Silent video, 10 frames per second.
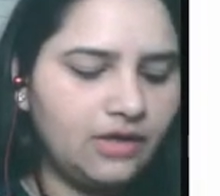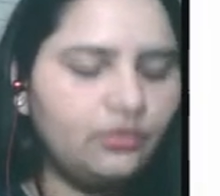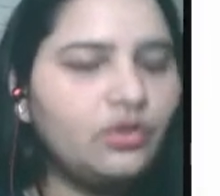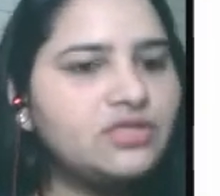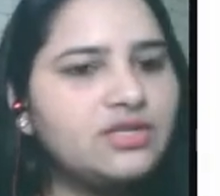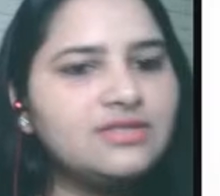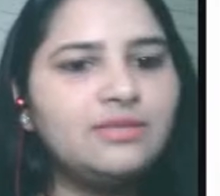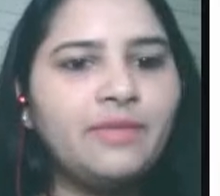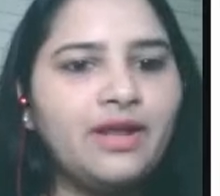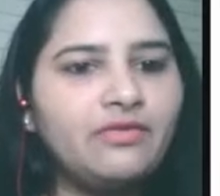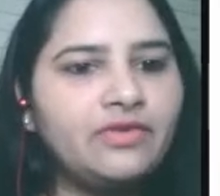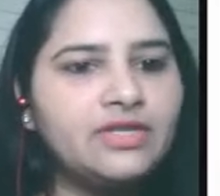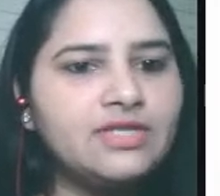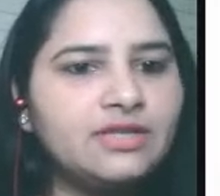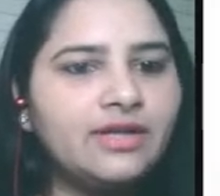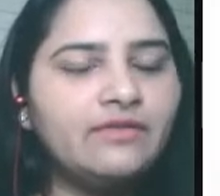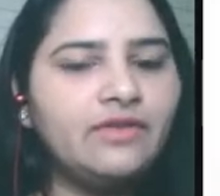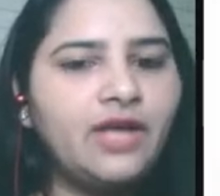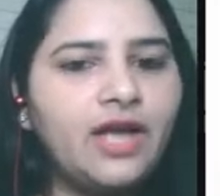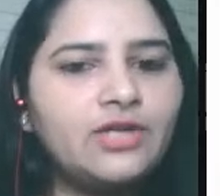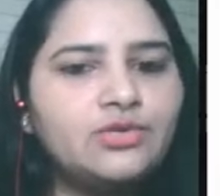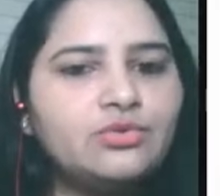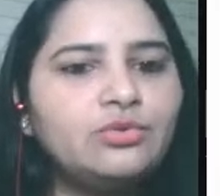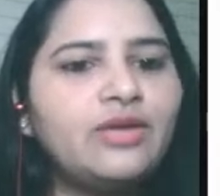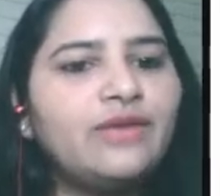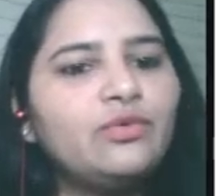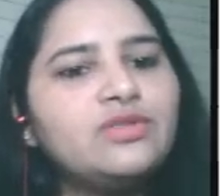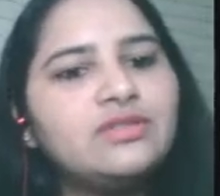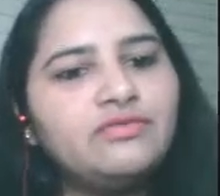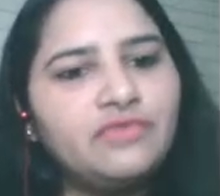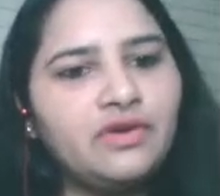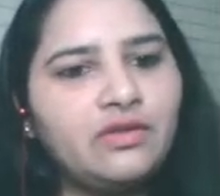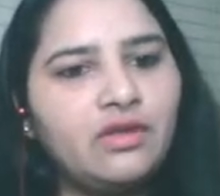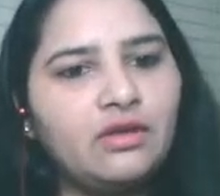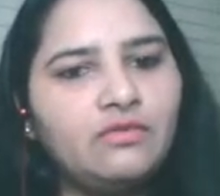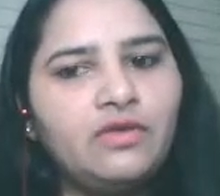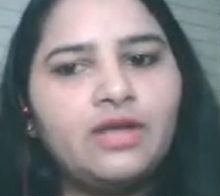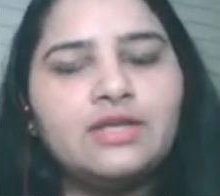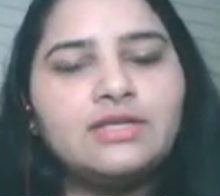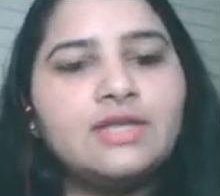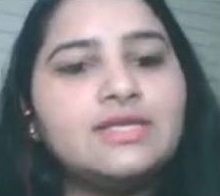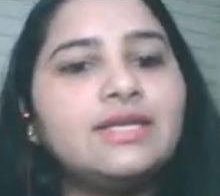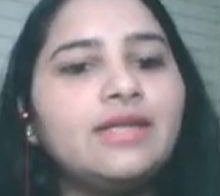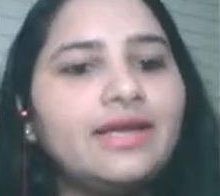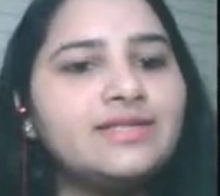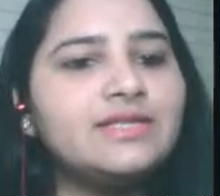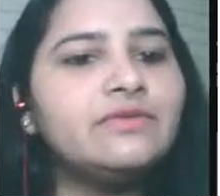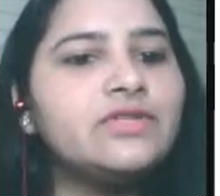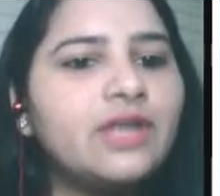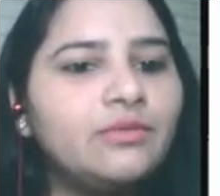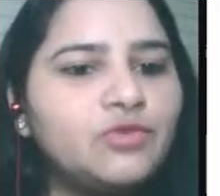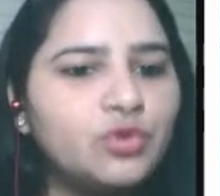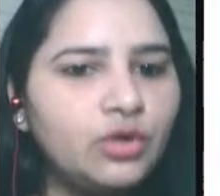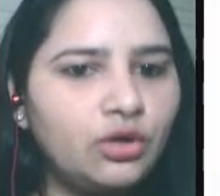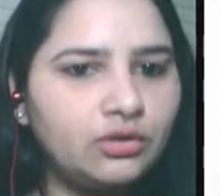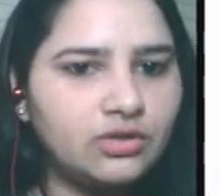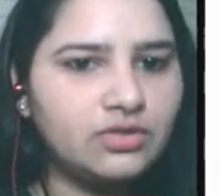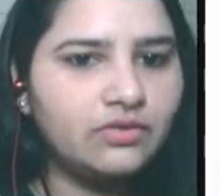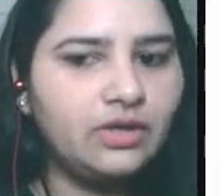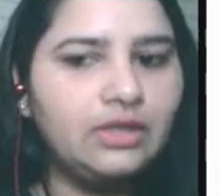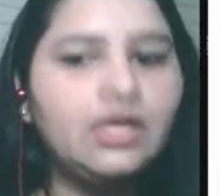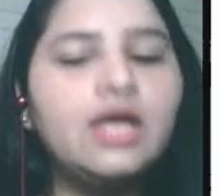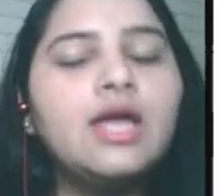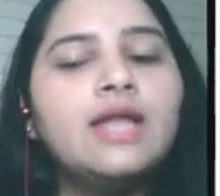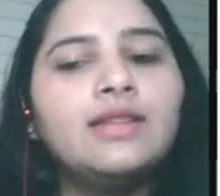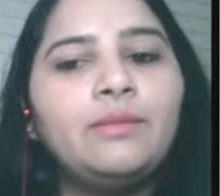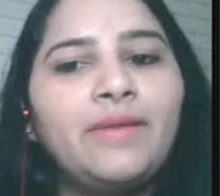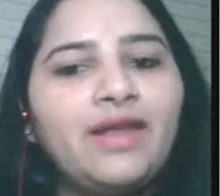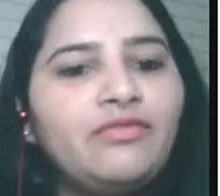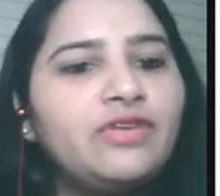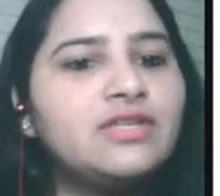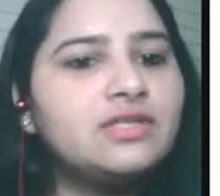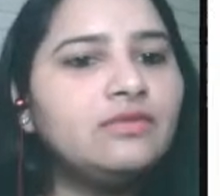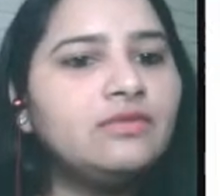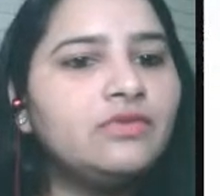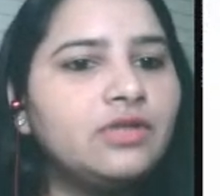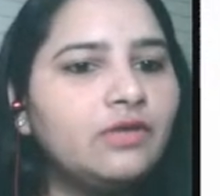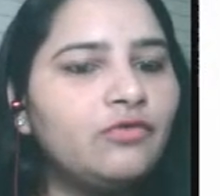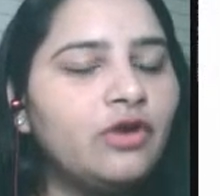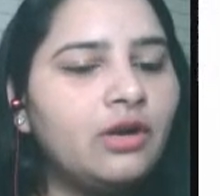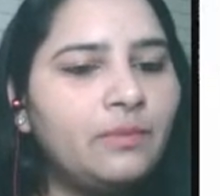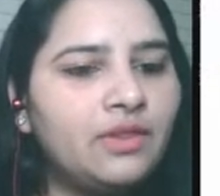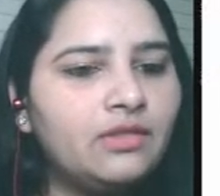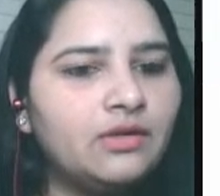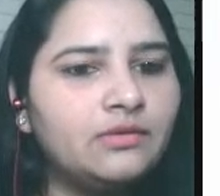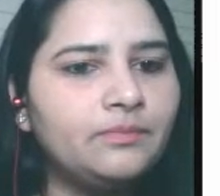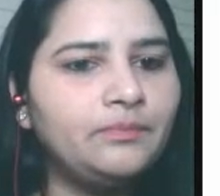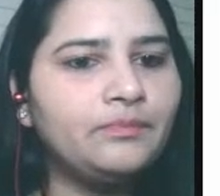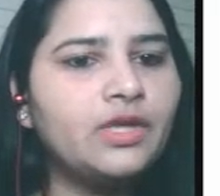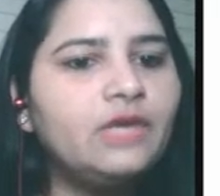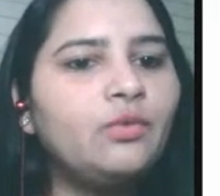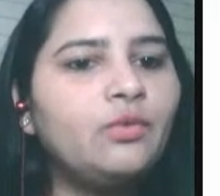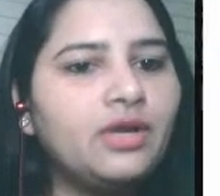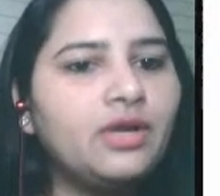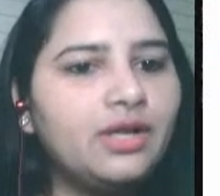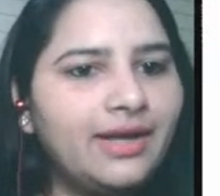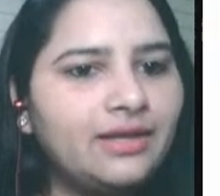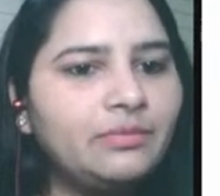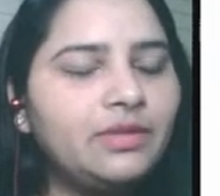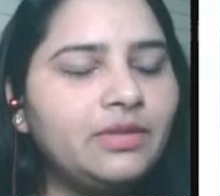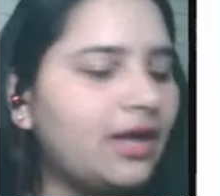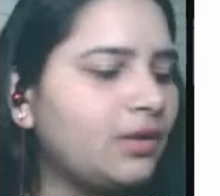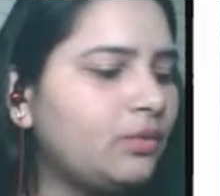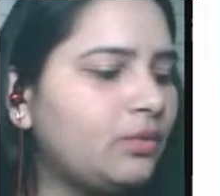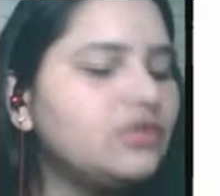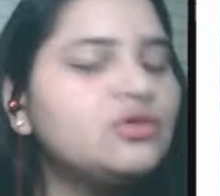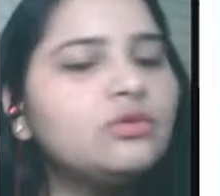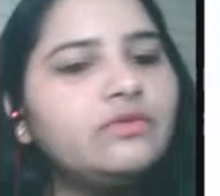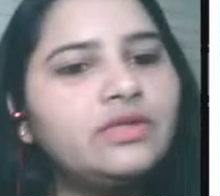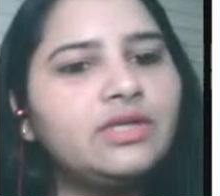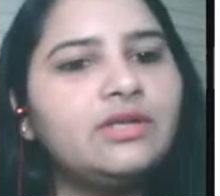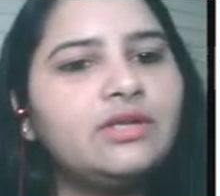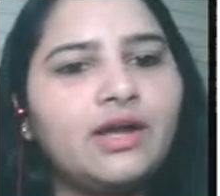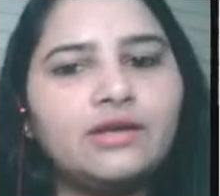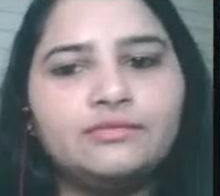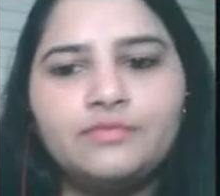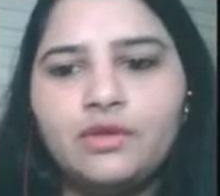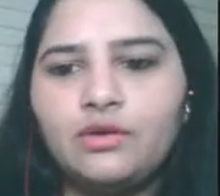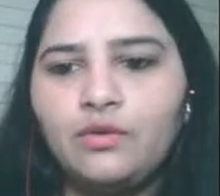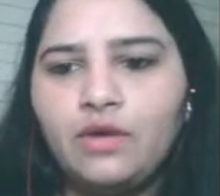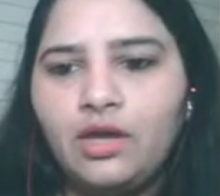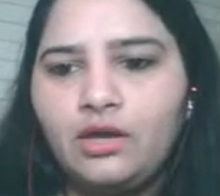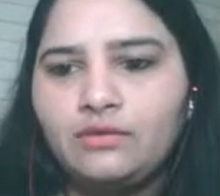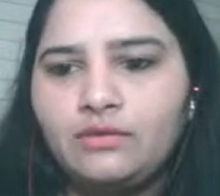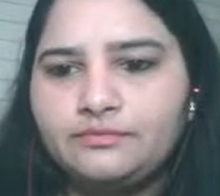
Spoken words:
It was just the paraphrasing that we had to do. That was different thing. We are discussing the essay which I'm showing on the screen. The paraphrasing we did for Harpinder. He wanted help in that one, so we did that. Okay.